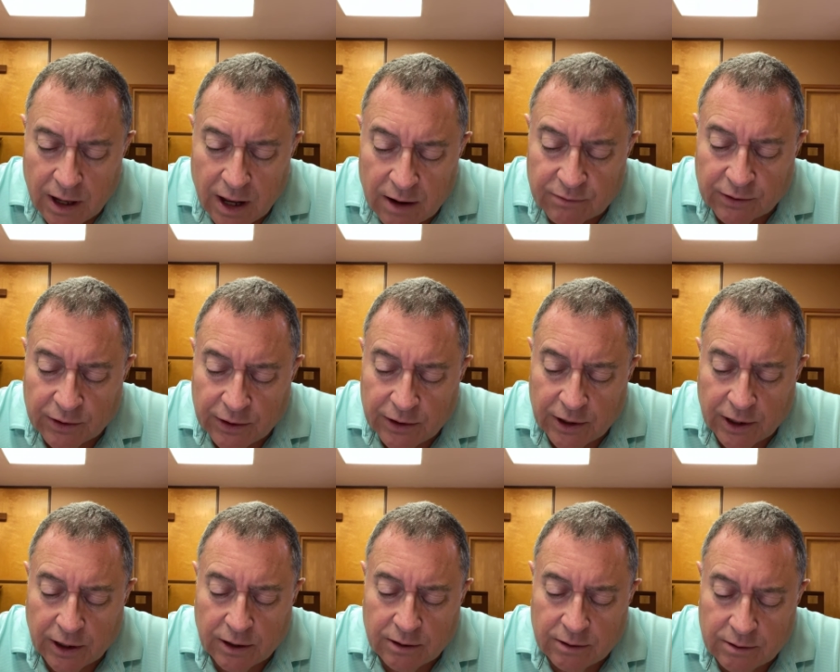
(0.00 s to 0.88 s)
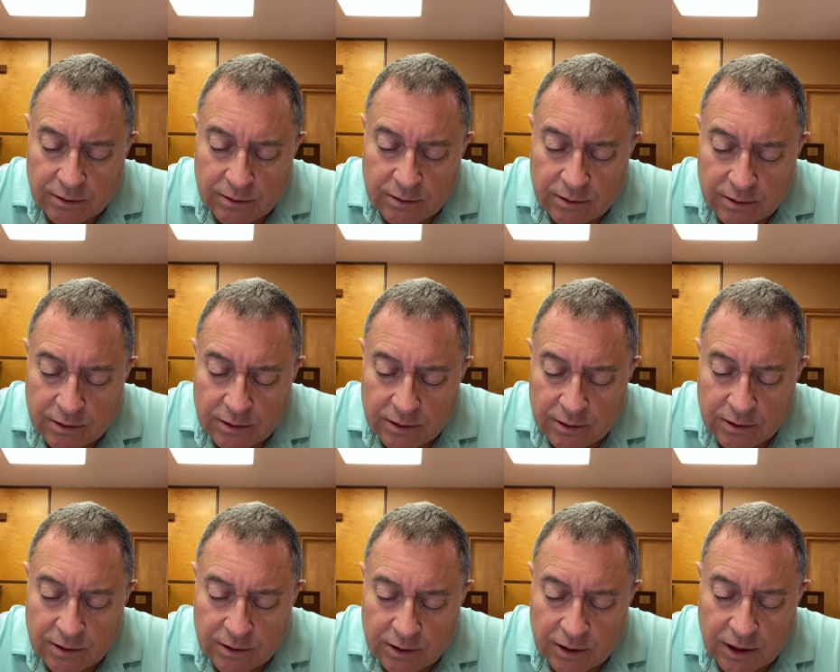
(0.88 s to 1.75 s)
everything
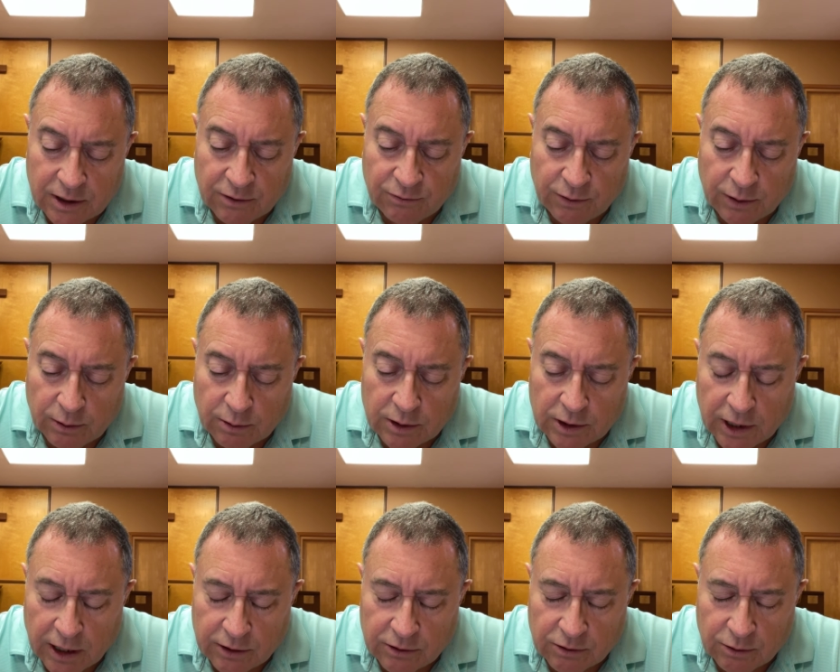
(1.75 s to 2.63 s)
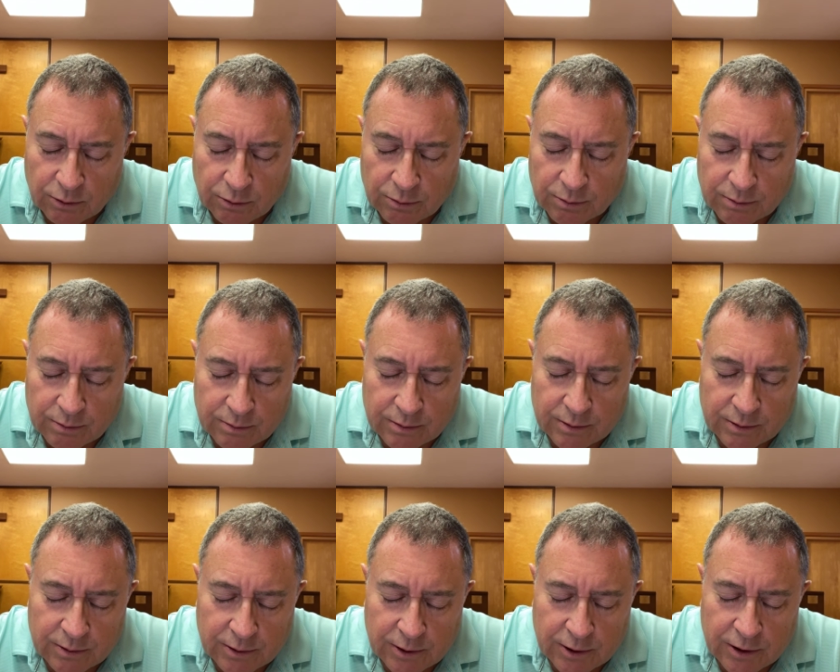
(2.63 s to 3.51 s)
if we will let you.
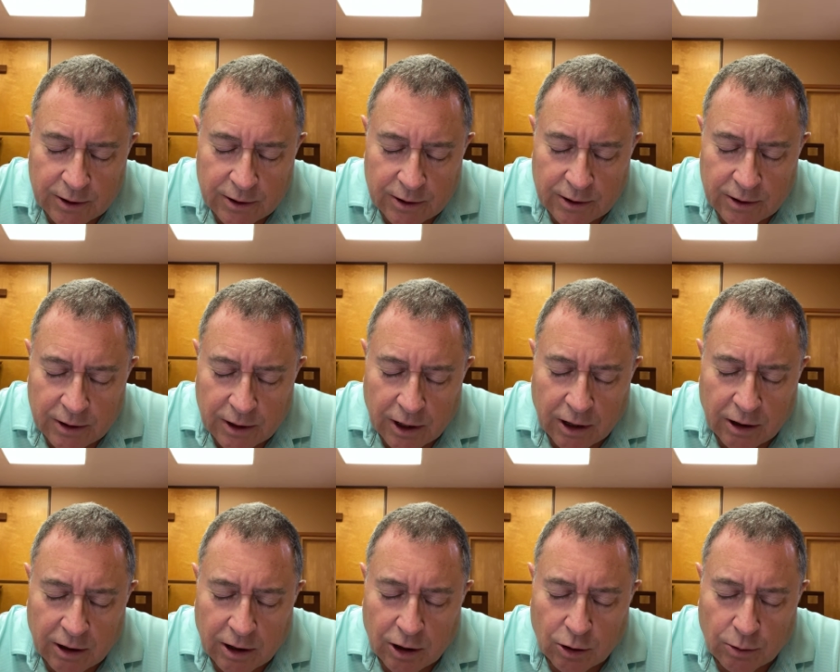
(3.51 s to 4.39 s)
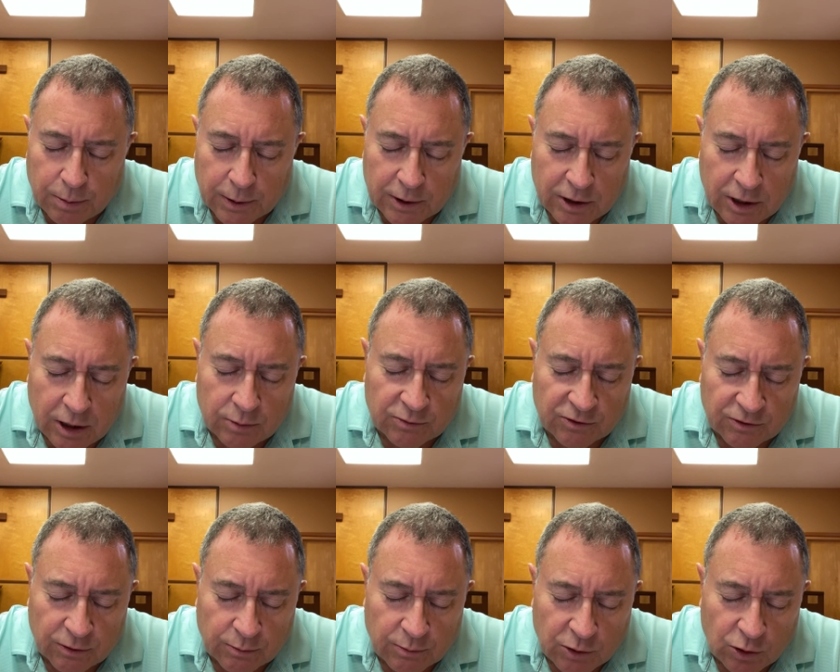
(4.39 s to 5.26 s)
Our help comes
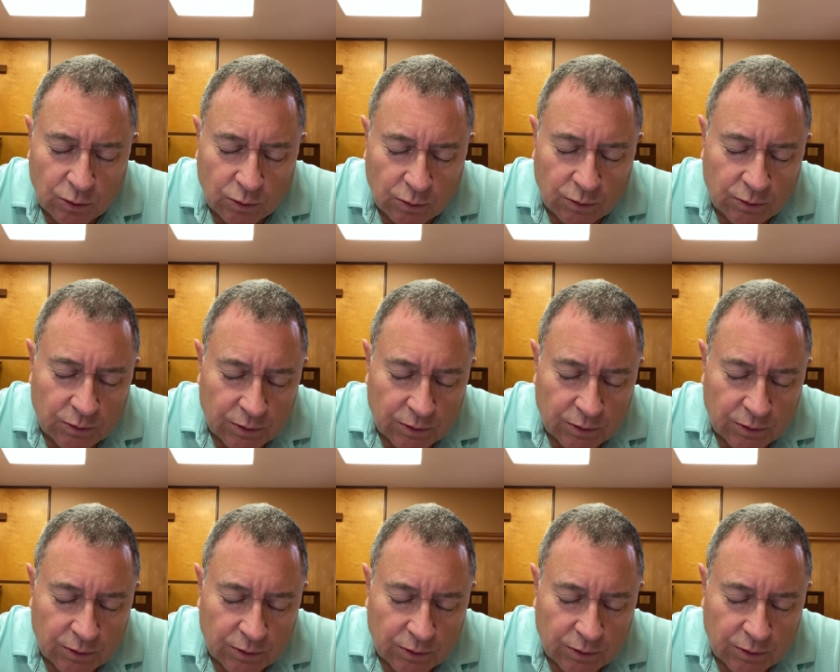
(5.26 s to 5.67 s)
from you.